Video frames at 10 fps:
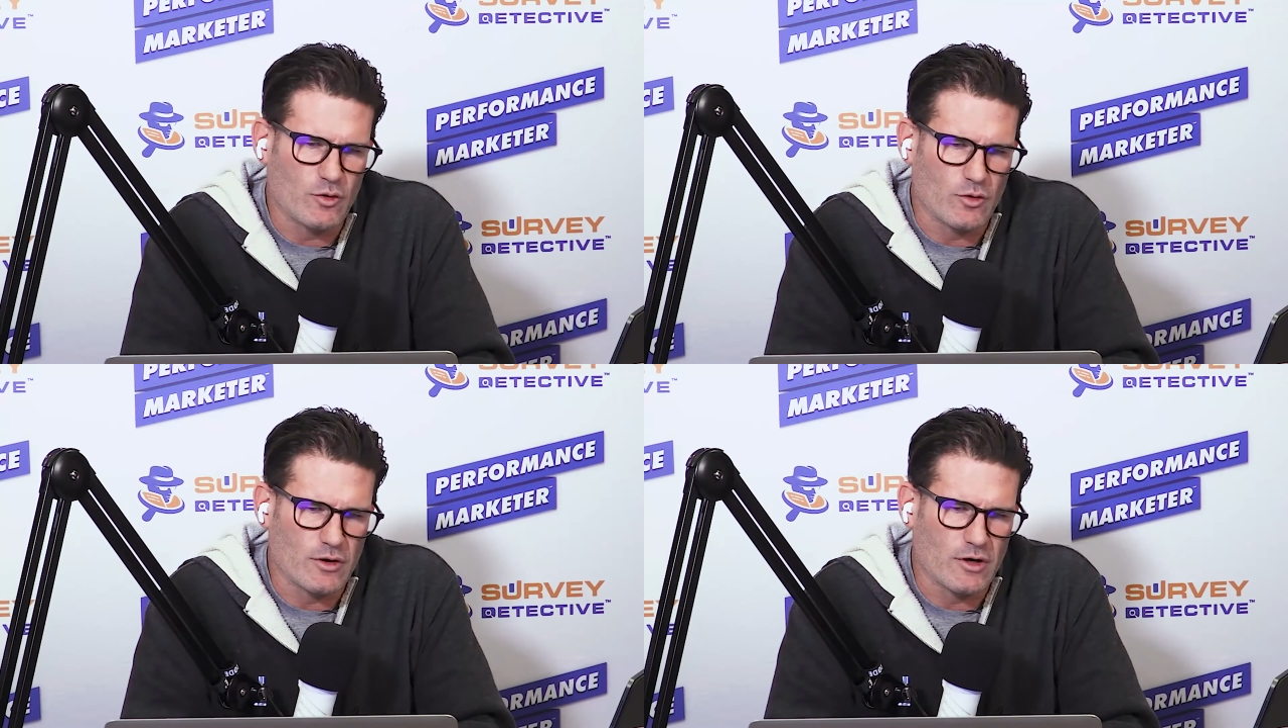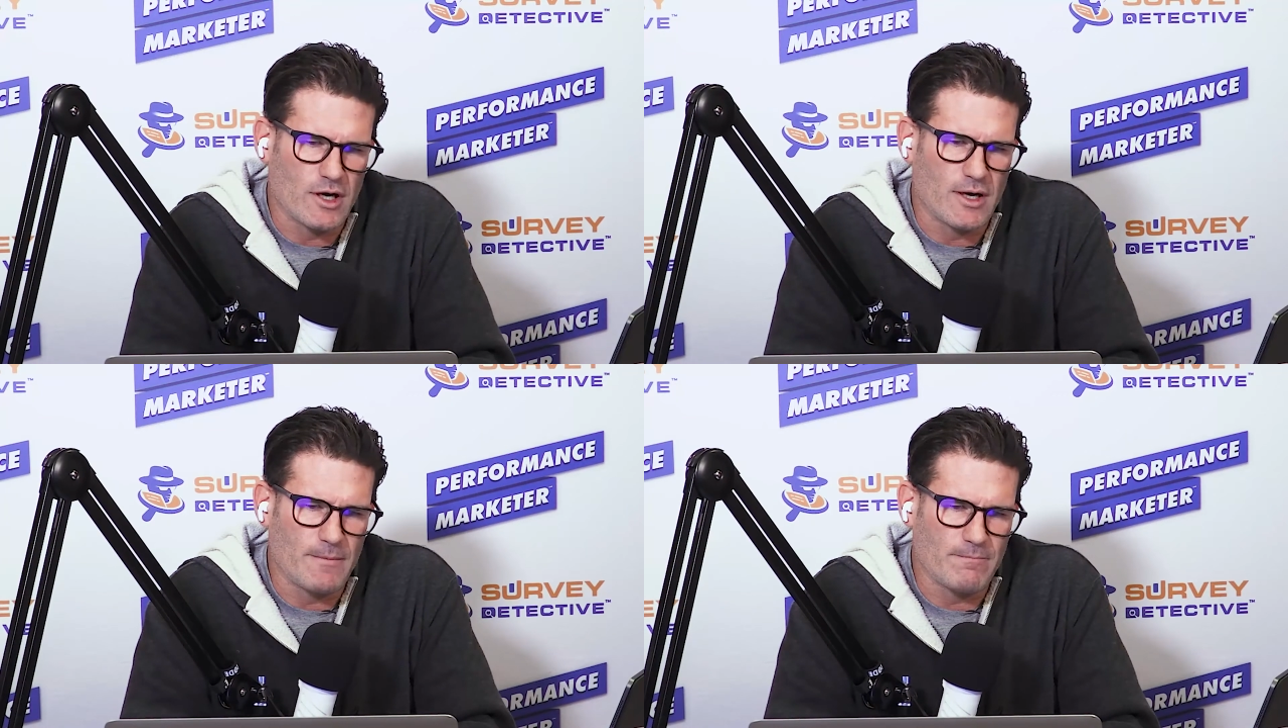
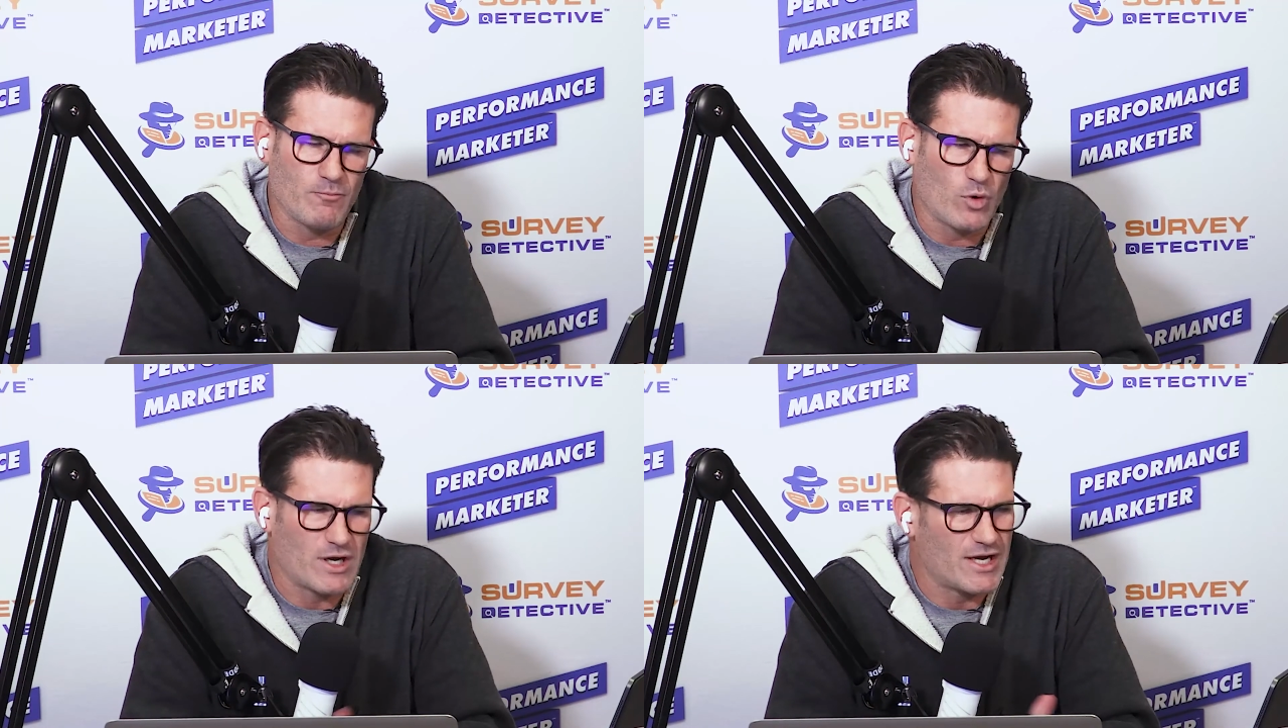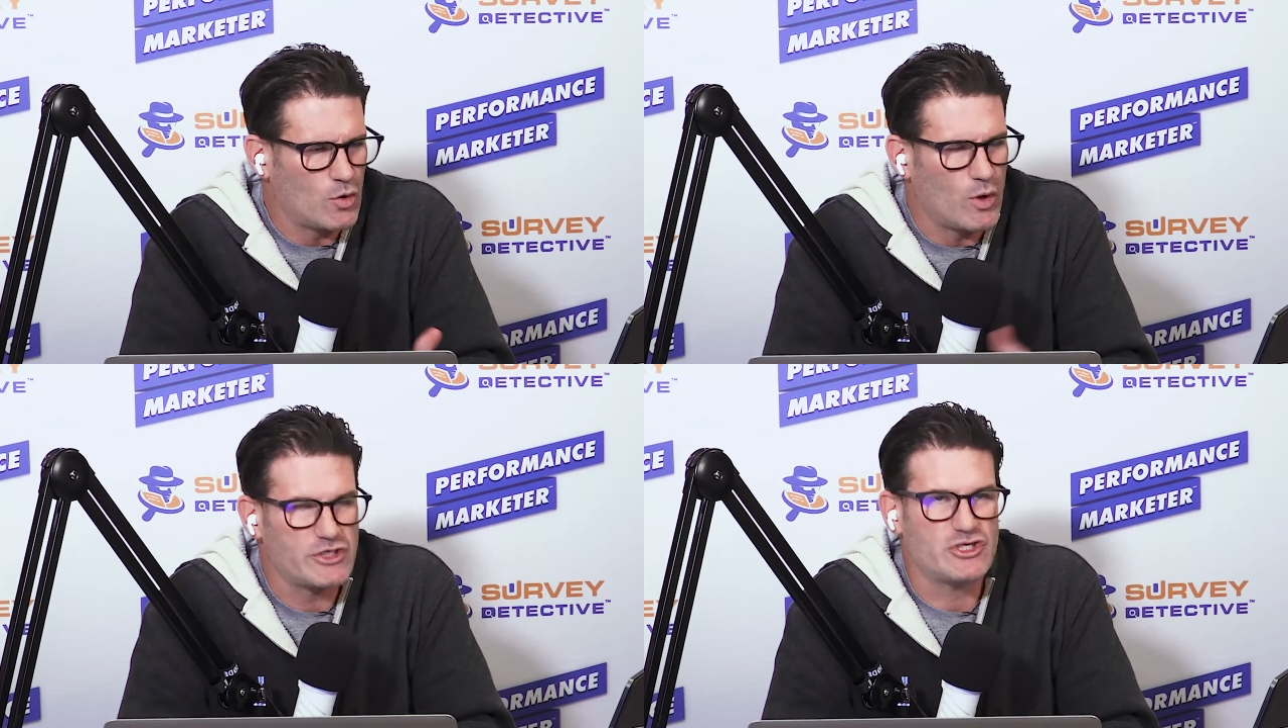Or what kind of
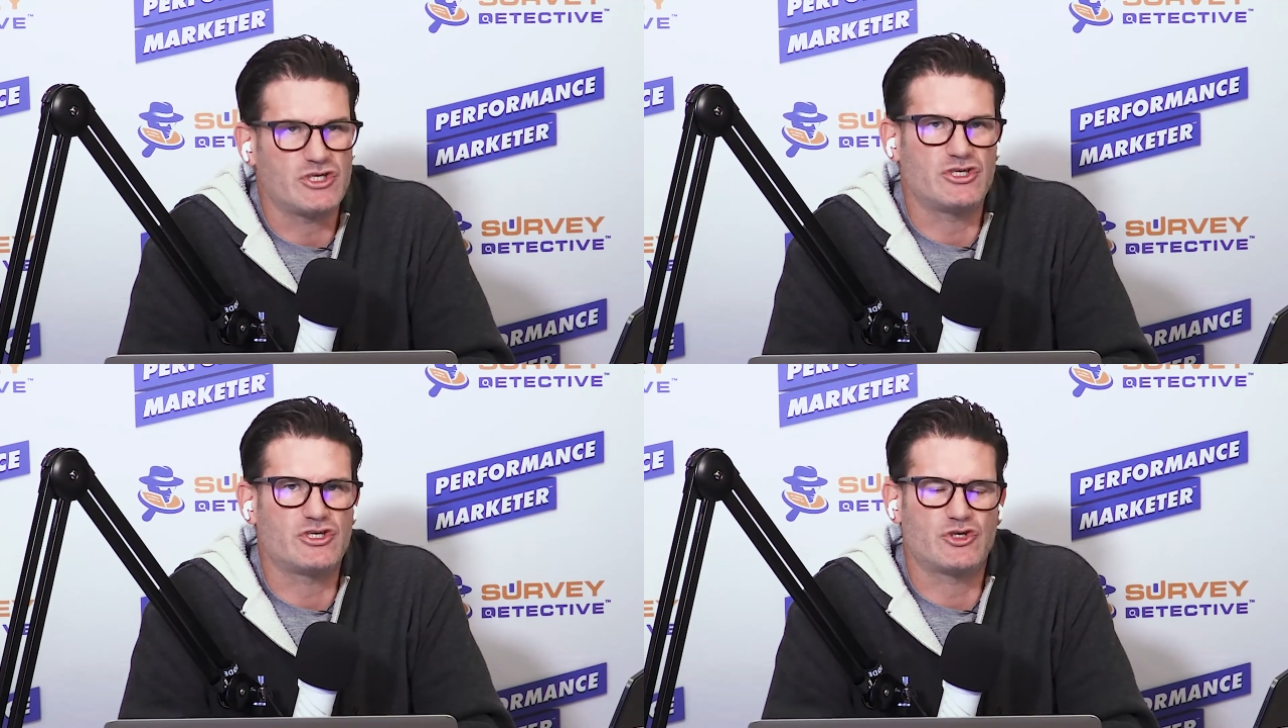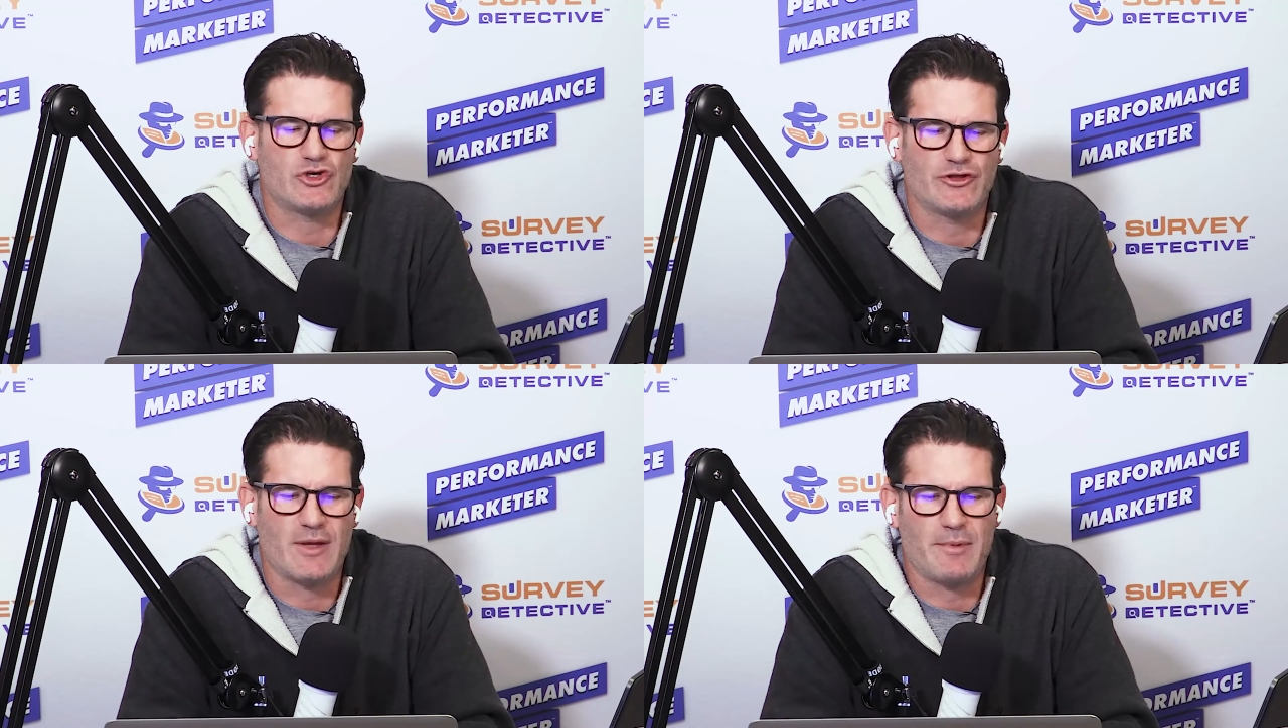questions
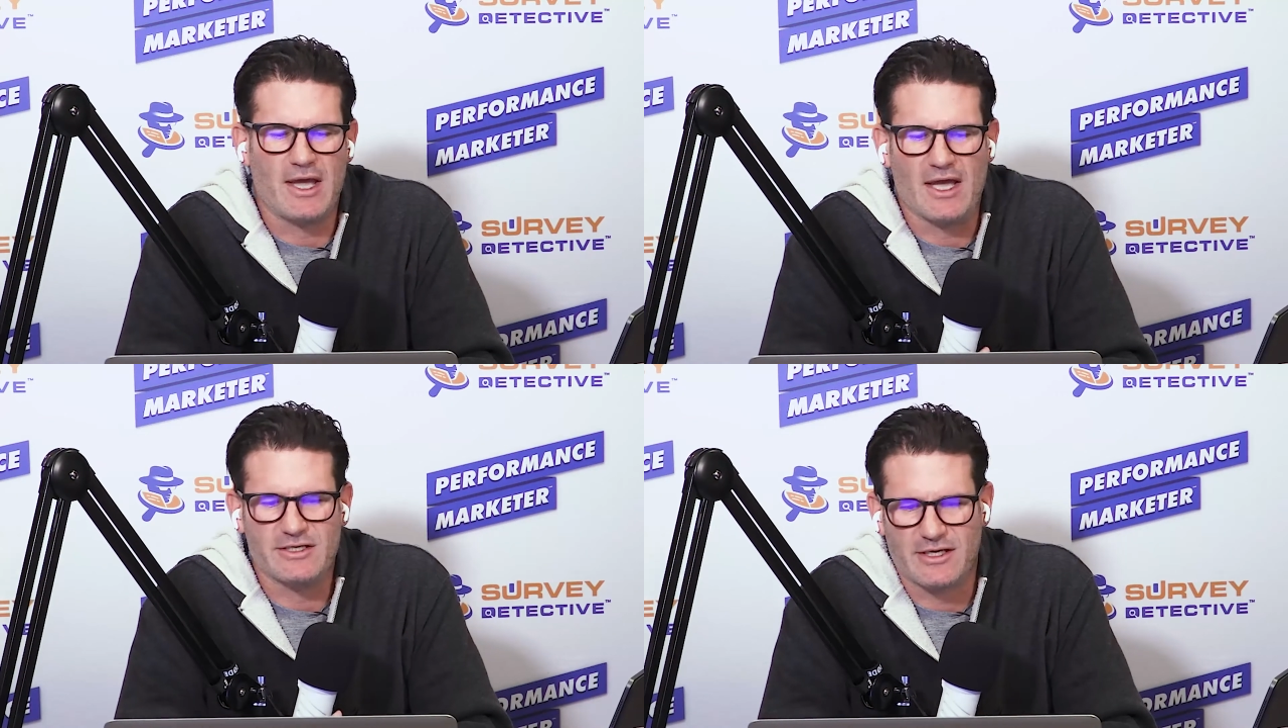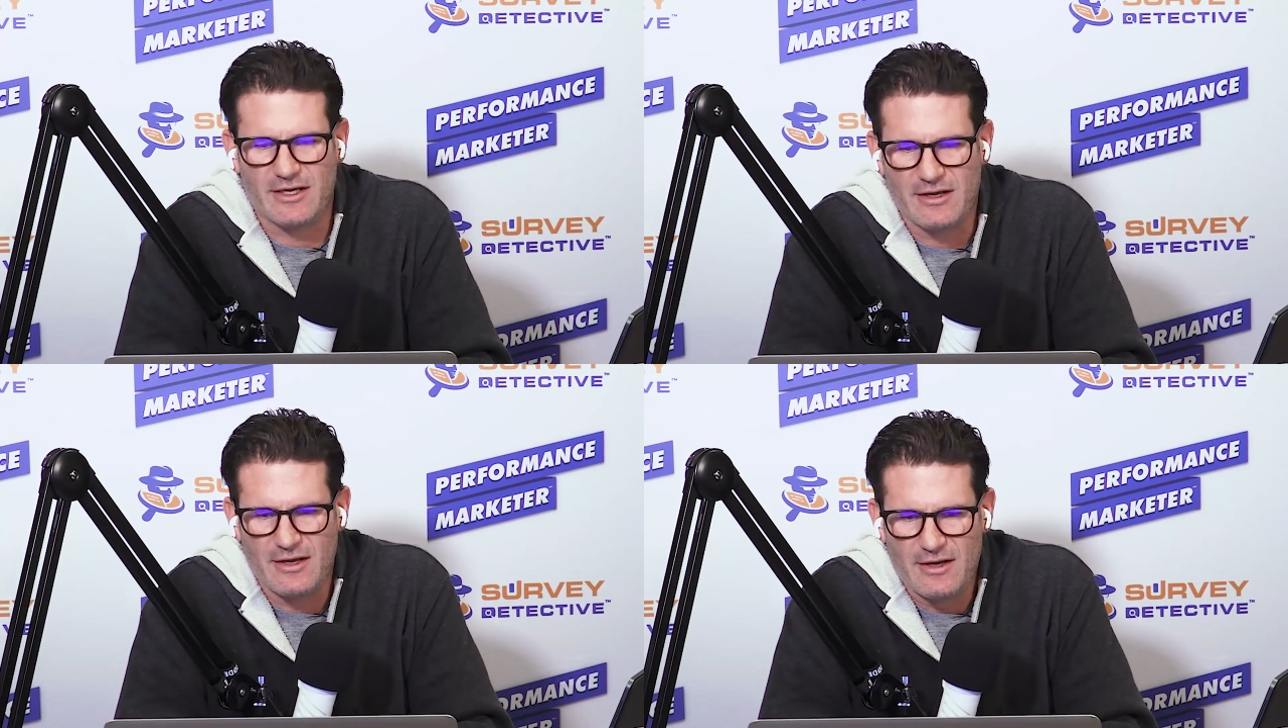should they be asking?